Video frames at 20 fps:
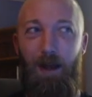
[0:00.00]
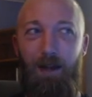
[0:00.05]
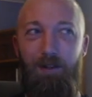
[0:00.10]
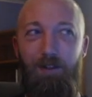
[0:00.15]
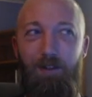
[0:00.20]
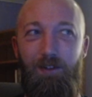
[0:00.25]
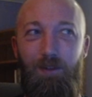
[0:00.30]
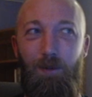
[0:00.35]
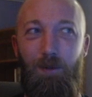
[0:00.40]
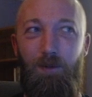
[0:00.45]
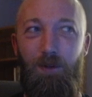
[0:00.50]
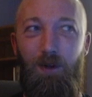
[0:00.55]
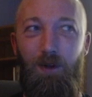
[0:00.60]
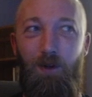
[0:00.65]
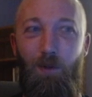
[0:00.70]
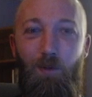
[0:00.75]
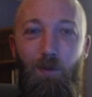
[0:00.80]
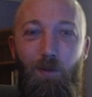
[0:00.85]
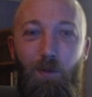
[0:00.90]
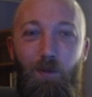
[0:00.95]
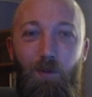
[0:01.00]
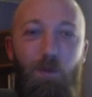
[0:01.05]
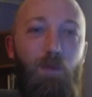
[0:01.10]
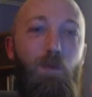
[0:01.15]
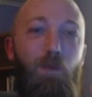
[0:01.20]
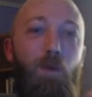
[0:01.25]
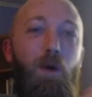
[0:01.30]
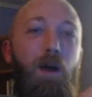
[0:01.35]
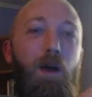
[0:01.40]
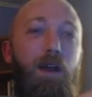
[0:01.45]
I just don't know
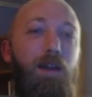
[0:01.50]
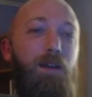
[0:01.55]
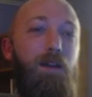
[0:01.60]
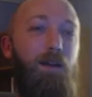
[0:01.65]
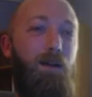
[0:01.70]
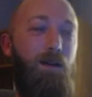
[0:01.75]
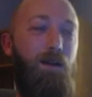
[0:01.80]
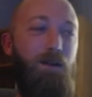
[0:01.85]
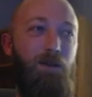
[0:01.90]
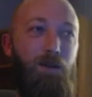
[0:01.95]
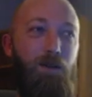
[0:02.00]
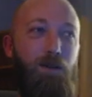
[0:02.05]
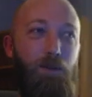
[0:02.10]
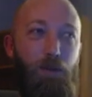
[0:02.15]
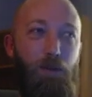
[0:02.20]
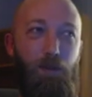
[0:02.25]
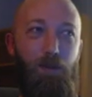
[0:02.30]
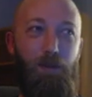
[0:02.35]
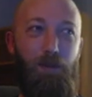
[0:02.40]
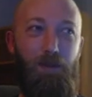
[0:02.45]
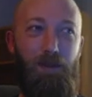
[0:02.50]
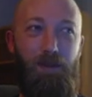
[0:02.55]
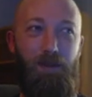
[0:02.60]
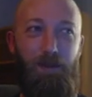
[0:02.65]
what on earth.